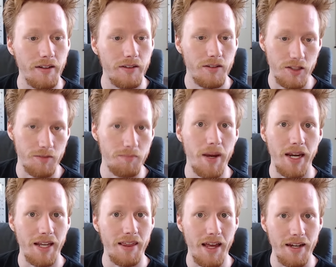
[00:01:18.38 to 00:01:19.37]
just
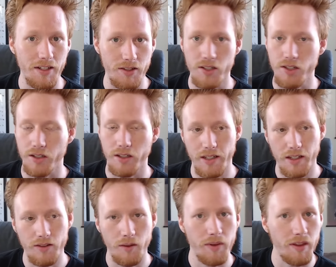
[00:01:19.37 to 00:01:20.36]
making that decision, because
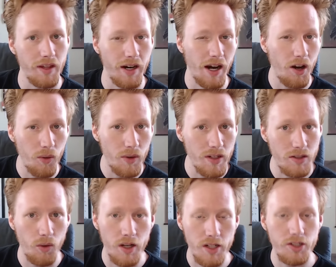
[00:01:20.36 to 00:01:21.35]
that's something that I always
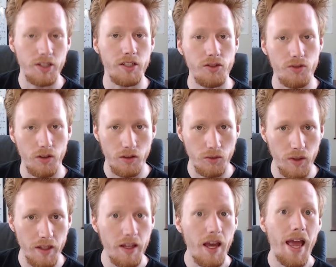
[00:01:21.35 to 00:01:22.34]
questioned and struggled
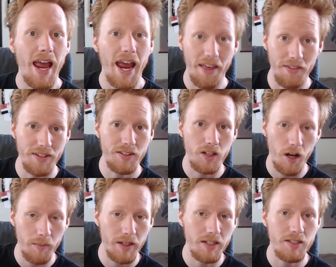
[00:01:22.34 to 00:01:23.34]
with, and this
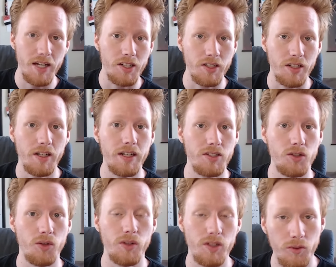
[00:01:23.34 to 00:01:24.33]
coming session is
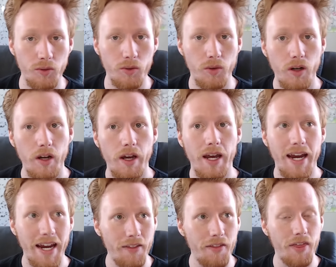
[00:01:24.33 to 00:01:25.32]
going to
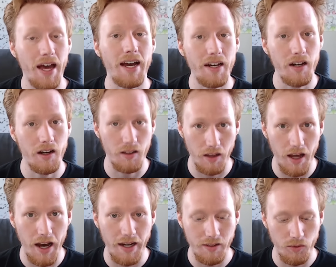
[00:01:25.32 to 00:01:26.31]
hit that a
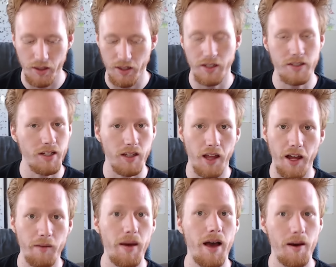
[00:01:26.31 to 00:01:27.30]
lot. We're going to see a lot
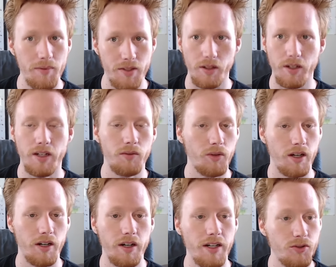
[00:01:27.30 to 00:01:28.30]
of maps. We're going
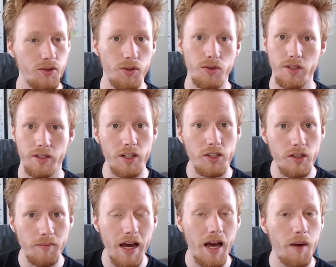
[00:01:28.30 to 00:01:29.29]
to introduce the
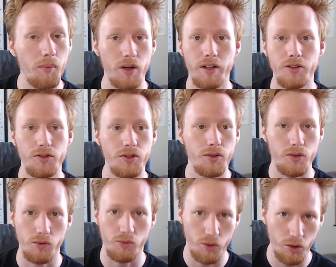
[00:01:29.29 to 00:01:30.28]
dungeon map, we're going to introduce
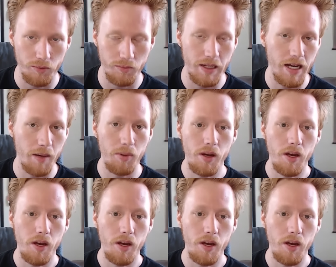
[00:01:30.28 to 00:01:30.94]
the world map,